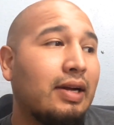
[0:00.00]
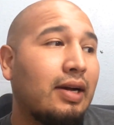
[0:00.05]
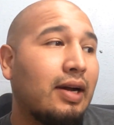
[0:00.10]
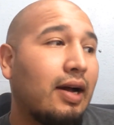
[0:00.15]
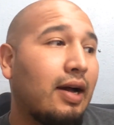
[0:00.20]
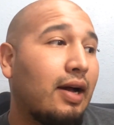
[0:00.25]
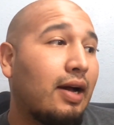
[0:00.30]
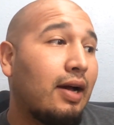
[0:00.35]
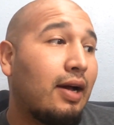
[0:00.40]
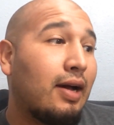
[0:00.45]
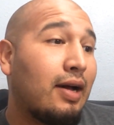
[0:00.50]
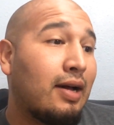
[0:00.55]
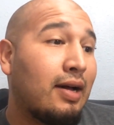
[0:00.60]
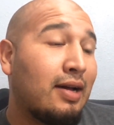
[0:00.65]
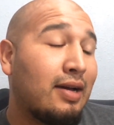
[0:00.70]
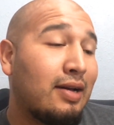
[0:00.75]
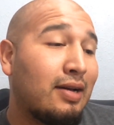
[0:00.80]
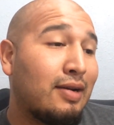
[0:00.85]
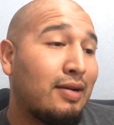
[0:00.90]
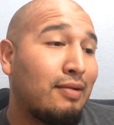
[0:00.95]
Uh,
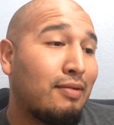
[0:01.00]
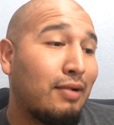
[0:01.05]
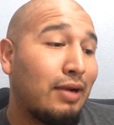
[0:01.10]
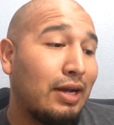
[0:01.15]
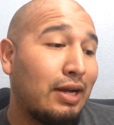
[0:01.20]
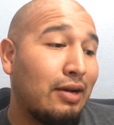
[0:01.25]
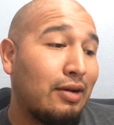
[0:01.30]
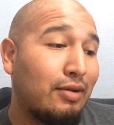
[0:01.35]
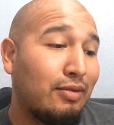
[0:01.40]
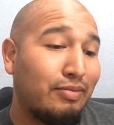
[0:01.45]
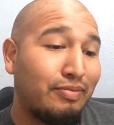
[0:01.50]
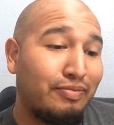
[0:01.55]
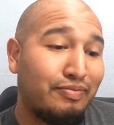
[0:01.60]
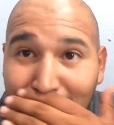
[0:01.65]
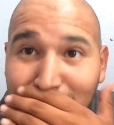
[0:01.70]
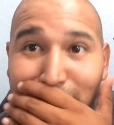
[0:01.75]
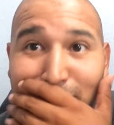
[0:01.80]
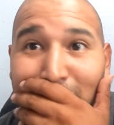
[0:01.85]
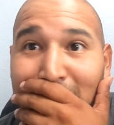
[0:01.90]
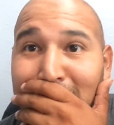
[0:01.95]
well,
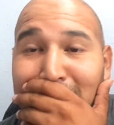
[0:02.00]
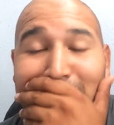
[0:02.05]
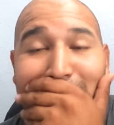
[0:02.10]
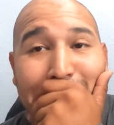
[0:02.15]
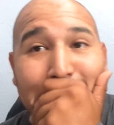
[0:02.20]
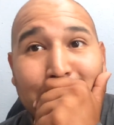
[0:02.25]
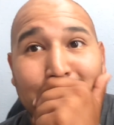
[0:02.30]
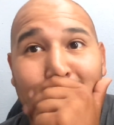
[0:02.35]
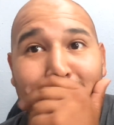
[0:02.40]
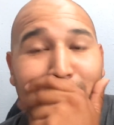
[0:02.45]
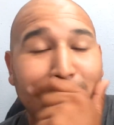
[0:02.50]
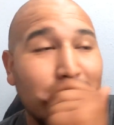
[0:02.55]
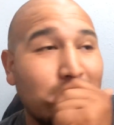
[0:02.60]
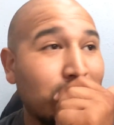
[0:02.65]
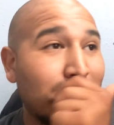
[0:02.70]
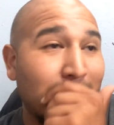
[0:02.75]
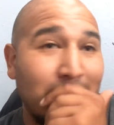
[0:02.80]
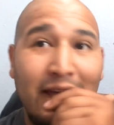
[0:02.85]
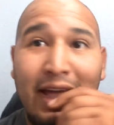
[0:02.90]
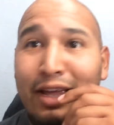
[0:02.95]
I just want to tell you something,
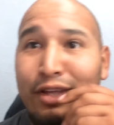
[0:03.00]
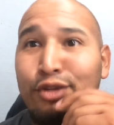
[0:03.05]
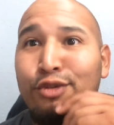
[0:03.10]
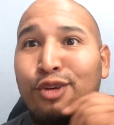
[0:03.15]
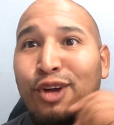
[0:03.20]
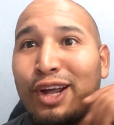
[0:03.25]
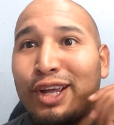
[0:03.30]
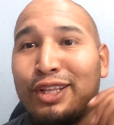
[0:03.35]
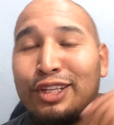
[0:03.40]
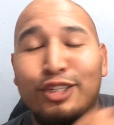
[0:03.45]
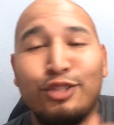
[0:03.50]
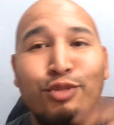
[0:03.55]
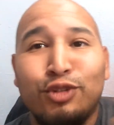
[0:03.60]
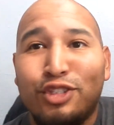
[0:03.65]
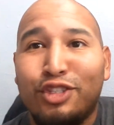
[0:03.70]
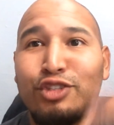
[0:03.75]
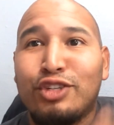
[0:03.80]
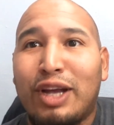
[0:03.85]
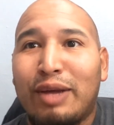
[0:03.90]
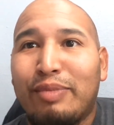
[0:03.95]
dude. Yeah, you're right. This
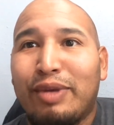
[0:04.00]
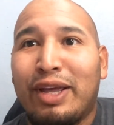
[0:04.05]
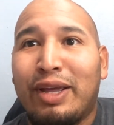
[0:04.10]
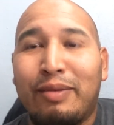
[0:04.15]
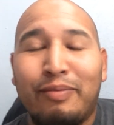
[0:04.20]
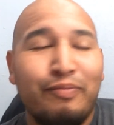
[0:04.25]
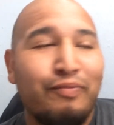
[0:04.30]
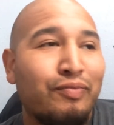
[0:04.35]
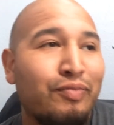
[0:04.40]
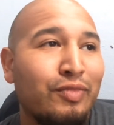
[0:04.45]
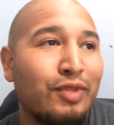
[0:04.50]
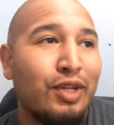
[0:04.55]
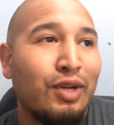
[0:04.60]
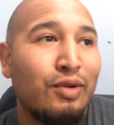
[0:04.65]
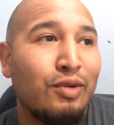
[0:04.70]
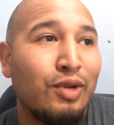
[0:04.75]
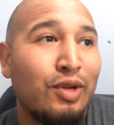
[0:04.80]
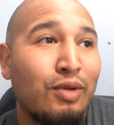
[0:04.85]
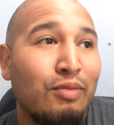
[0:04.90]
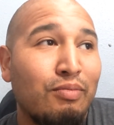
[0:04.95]
was a trap game.
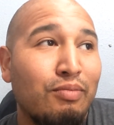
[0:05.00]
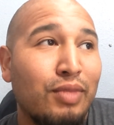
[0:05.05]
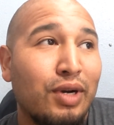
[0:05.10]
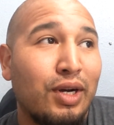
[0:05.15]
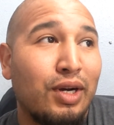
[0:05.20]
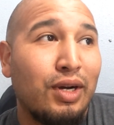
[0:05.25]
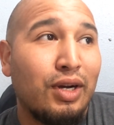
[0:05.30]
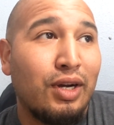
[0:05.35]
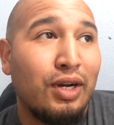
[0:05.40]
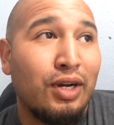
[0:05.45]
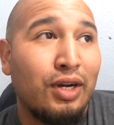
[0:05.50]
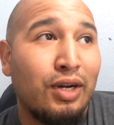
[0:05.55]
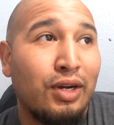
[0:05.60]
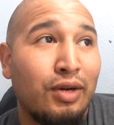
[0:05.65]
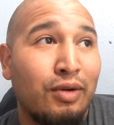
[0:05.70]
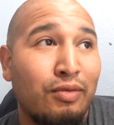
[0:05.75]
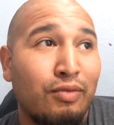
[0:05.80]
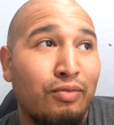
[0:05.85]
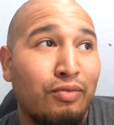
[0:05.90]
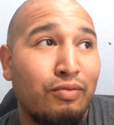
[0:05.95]
But
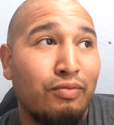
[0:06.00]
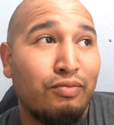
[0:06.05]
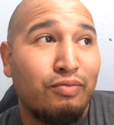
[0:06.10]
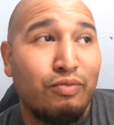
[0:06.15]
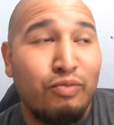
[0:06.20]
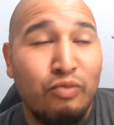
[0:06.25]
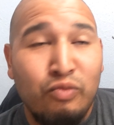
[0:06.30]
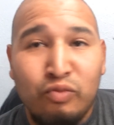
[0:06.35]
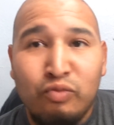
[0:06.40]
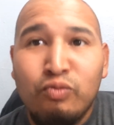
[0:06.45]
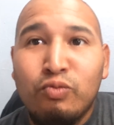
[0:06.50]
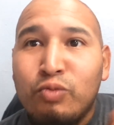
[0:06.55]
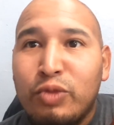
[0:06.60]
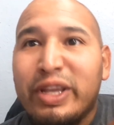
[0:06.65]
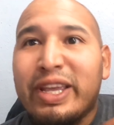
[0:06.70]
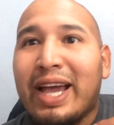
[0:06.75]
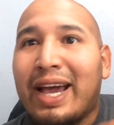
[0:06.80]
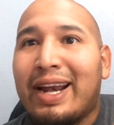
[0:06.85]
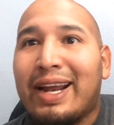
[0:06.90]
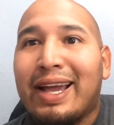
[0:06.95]
uh,
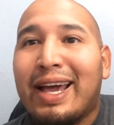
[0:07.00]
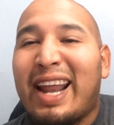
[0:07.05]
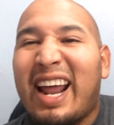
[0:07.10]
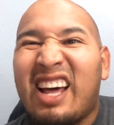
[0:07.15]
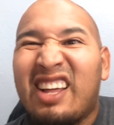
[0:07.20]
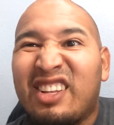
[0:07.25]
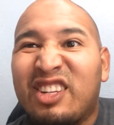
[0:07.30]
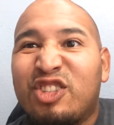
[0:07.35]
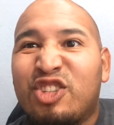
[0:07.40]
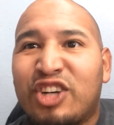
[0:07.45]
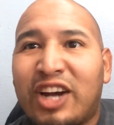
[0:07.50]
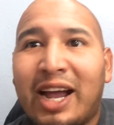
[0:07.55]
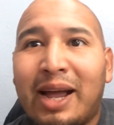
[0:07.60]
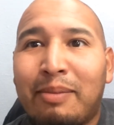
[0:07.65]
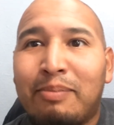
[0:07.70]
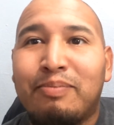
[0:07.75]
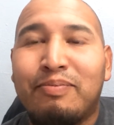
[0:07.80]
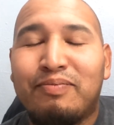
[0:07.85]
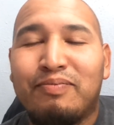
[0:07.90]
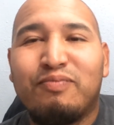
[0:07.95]
we kind of got out of the
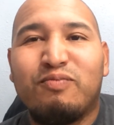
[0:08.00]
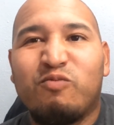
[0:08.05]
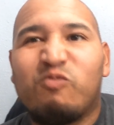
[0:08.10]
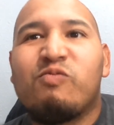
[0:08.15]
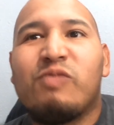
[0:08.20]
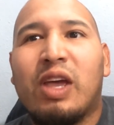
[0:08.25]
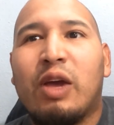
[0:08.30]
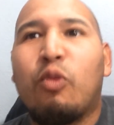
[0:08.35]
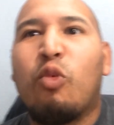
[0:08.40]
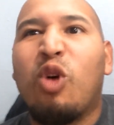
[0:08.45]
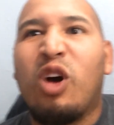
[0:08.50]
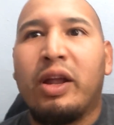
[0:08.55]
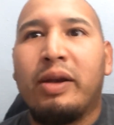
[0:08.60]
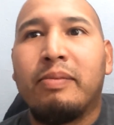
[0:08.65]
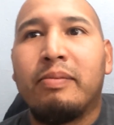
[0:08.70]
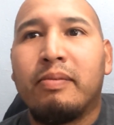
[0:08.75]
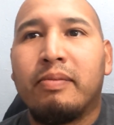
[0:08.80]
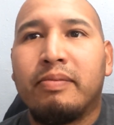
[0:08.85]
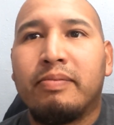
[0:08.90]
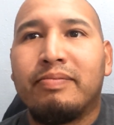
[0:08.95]
trap and
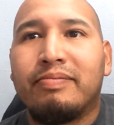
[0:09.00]
won.